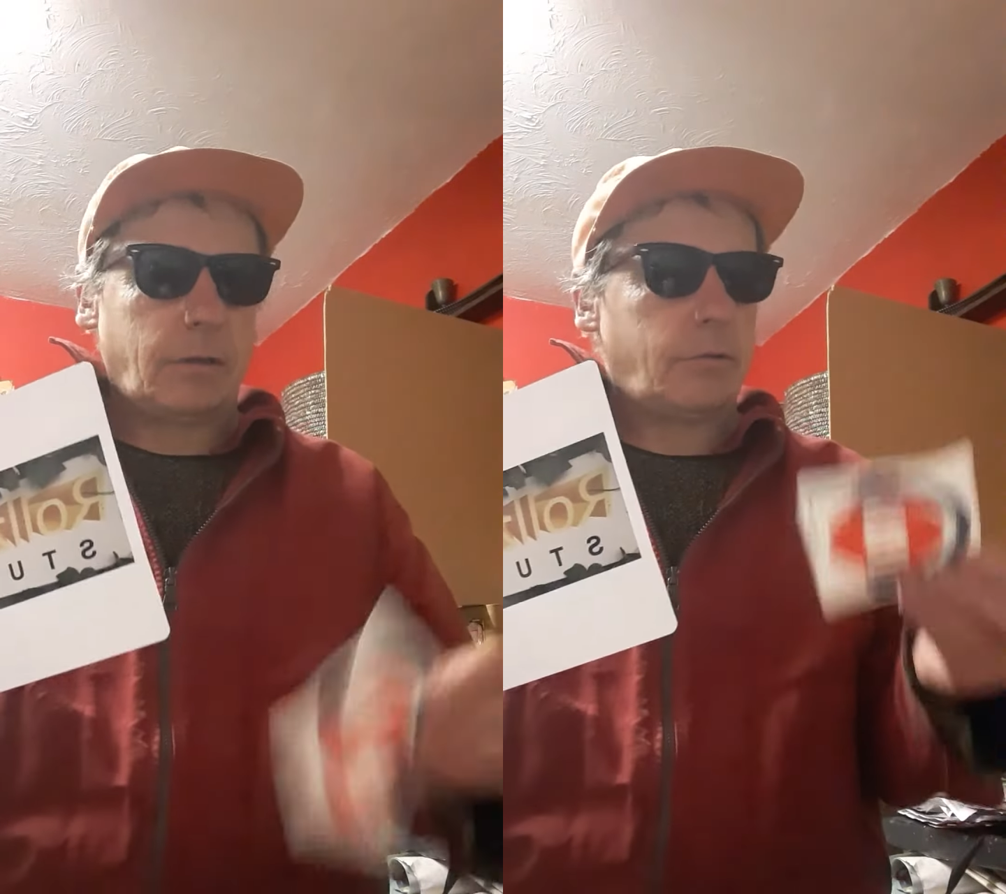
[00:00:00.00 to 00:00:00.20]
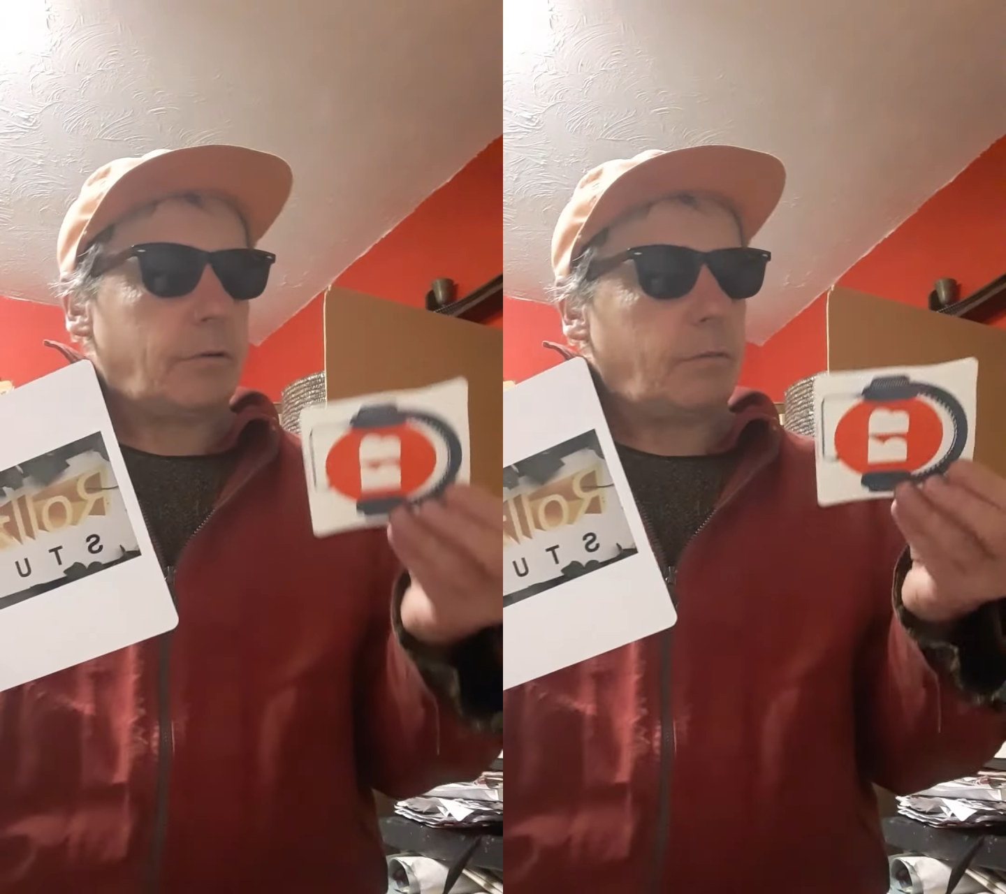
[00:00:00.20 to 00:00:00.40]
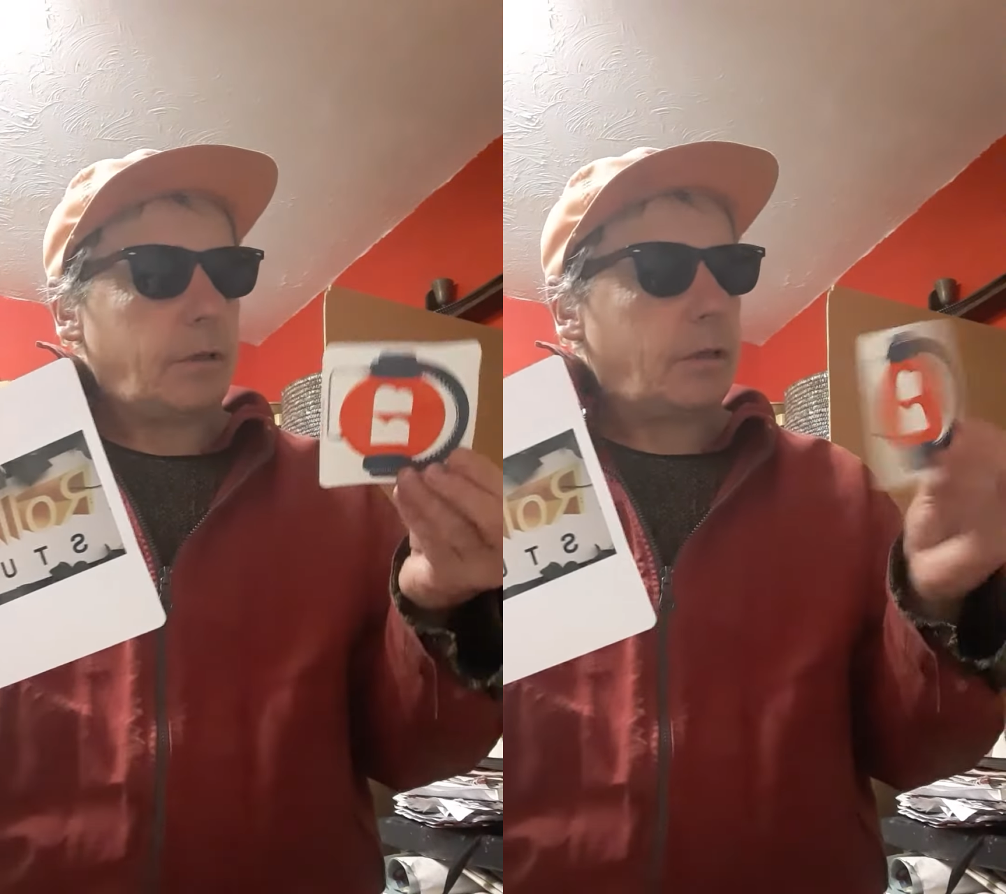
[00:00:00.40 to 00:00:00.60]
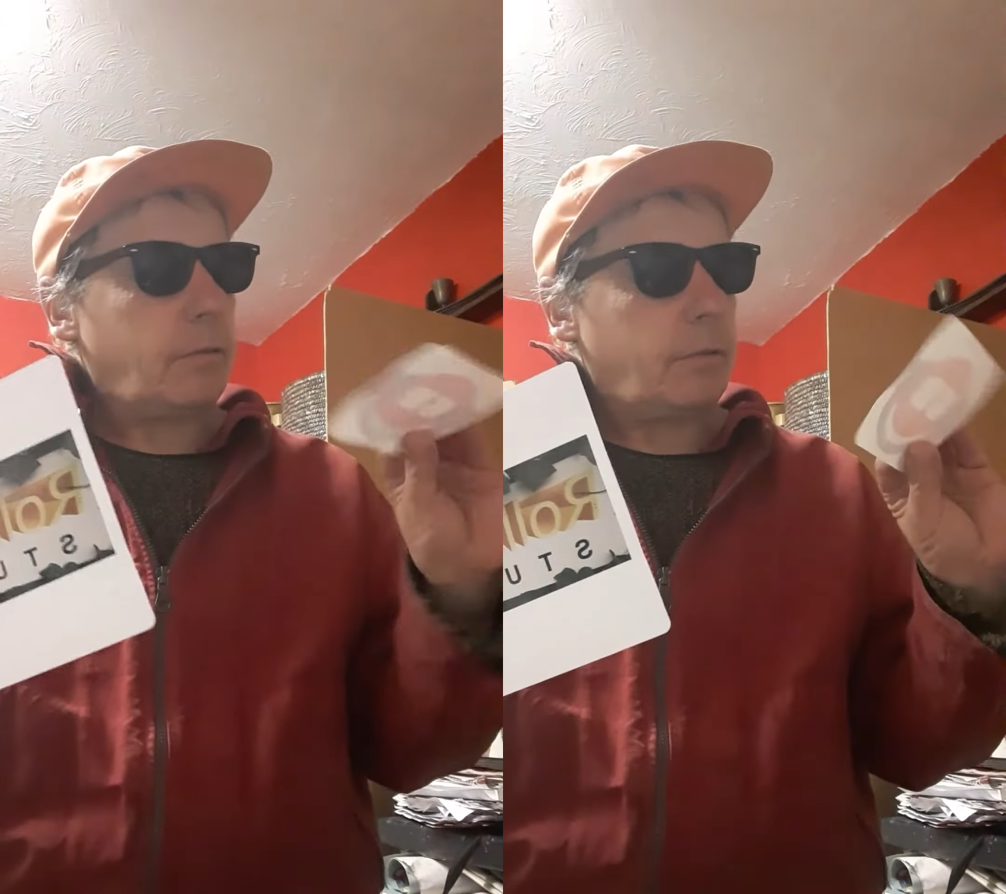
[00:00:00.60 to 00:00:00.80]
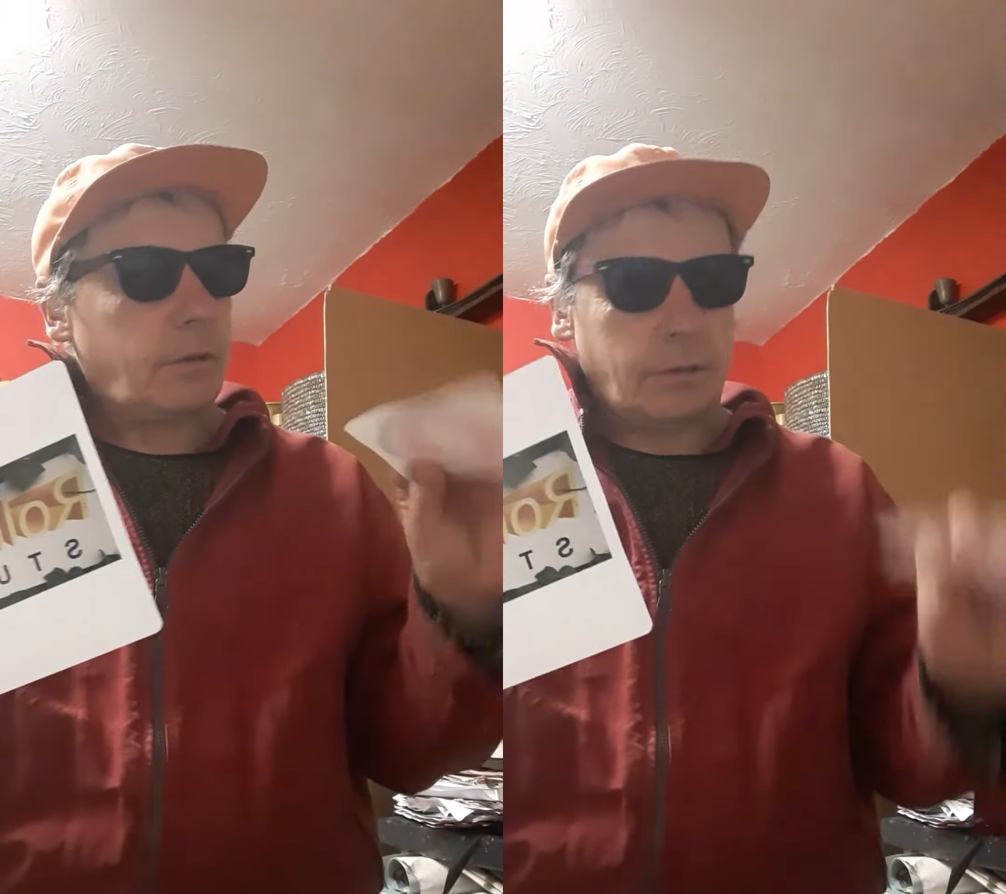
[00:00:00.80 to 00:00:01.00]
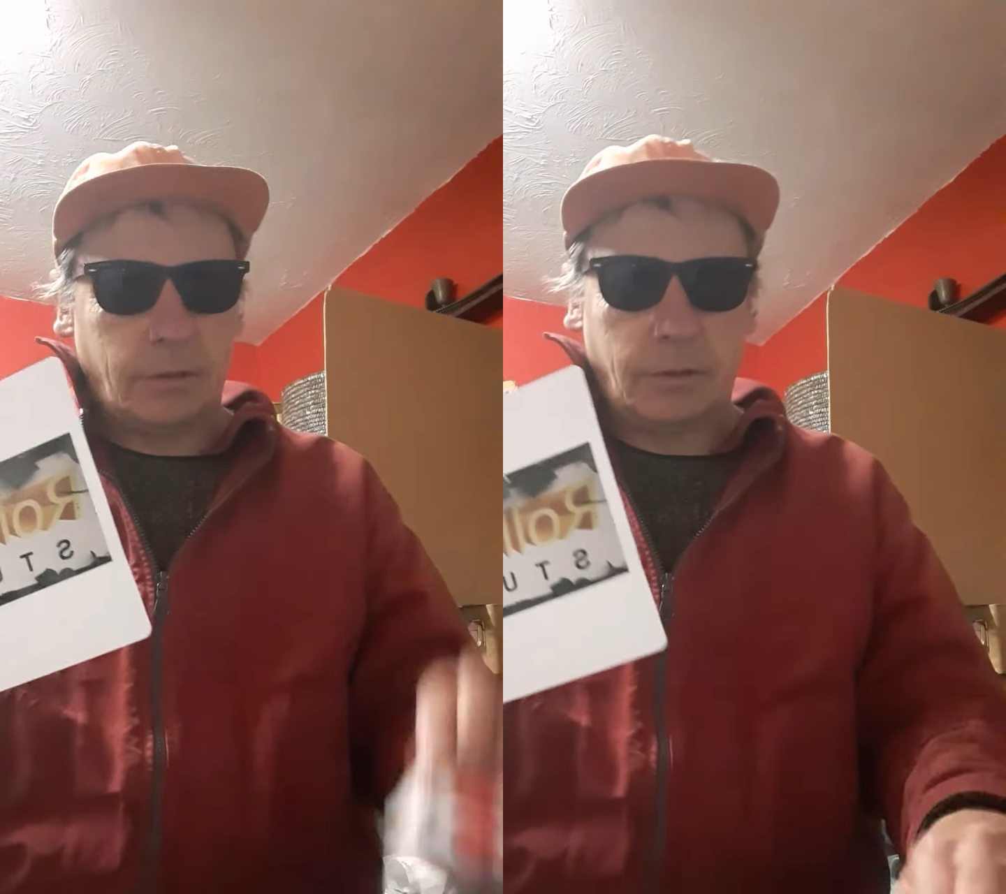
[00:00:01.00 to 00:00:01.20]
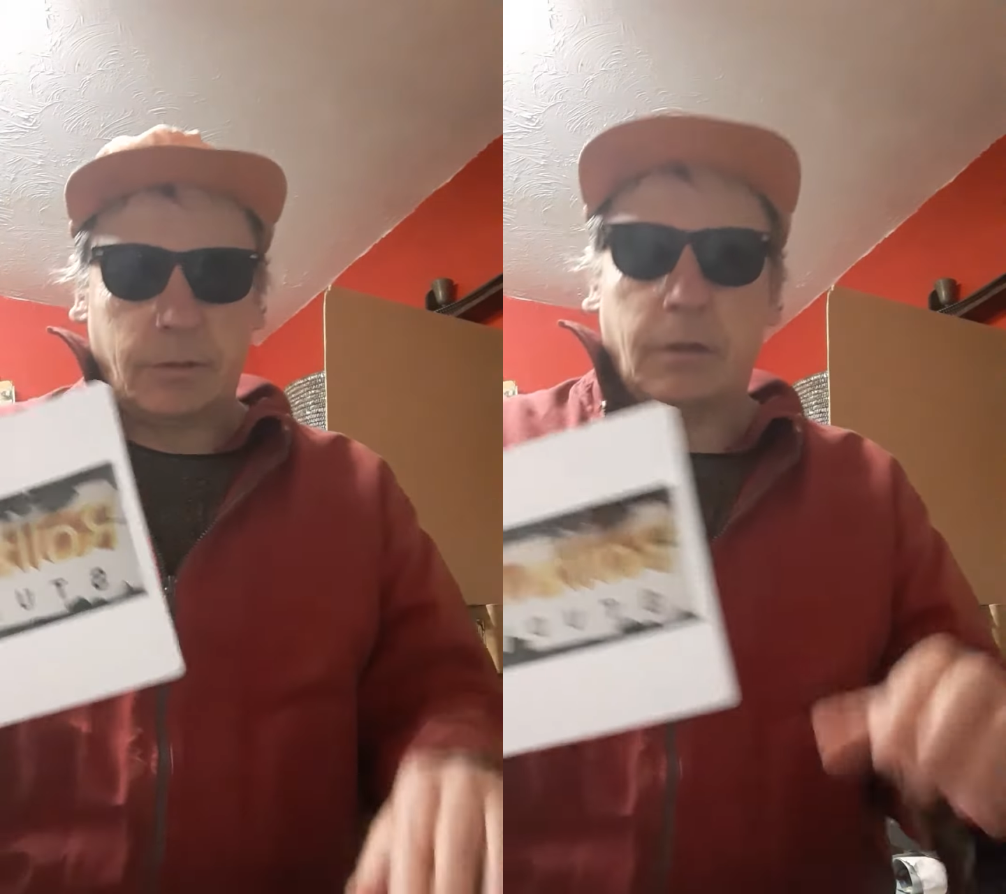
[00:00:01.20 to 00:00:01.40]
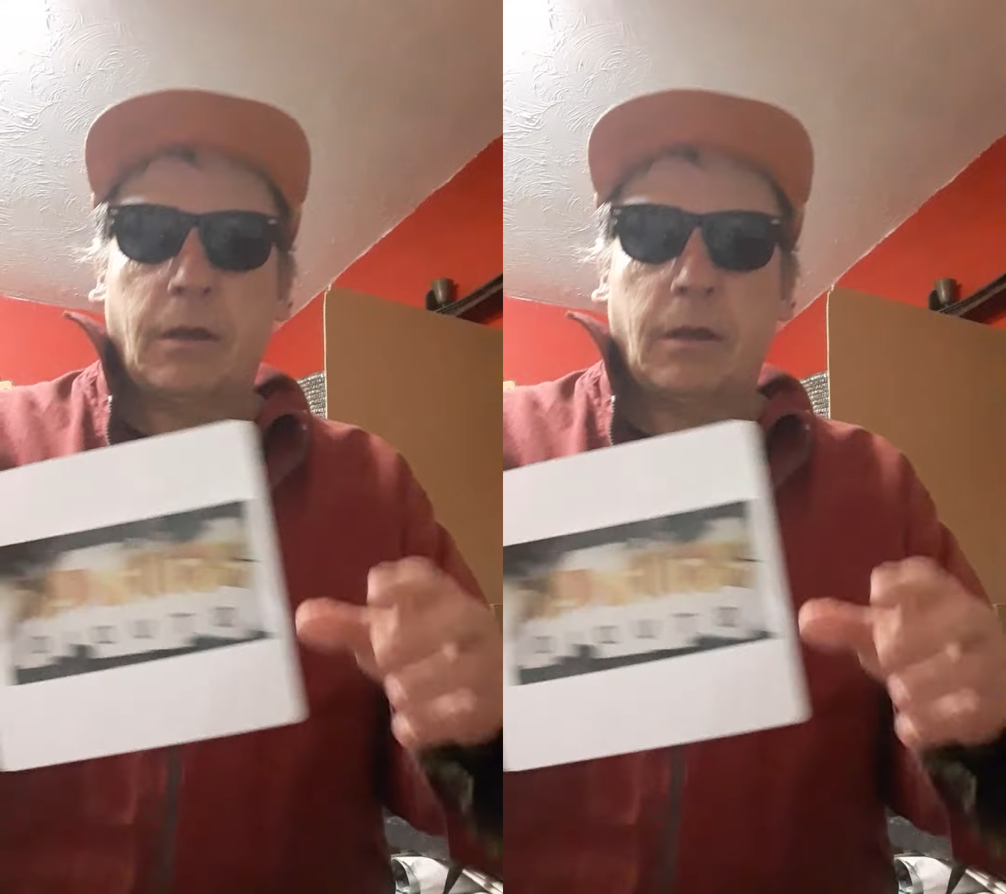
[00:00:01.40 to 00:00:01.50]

trying to work out what this is.